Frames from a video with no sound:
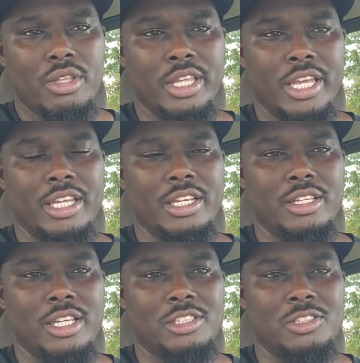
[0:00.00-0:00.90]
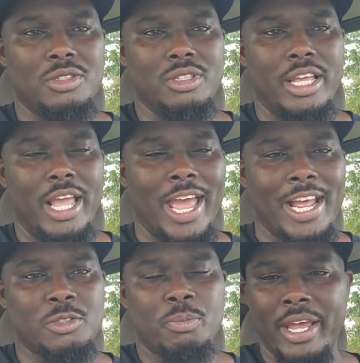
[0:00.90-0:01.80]
the the the
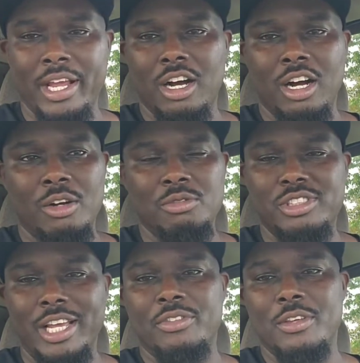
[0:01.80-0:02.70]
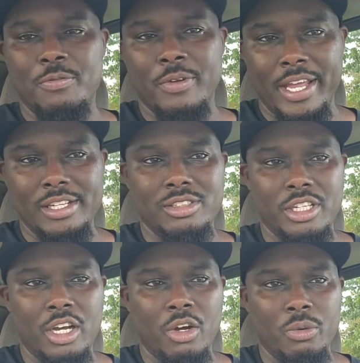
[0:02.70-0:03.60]
aspect of self-defense,
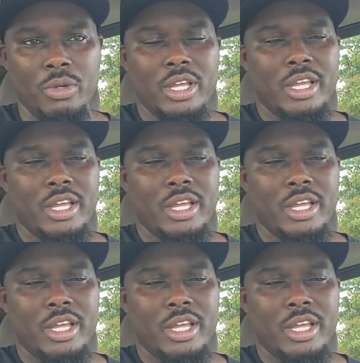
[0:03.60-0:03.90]
you know,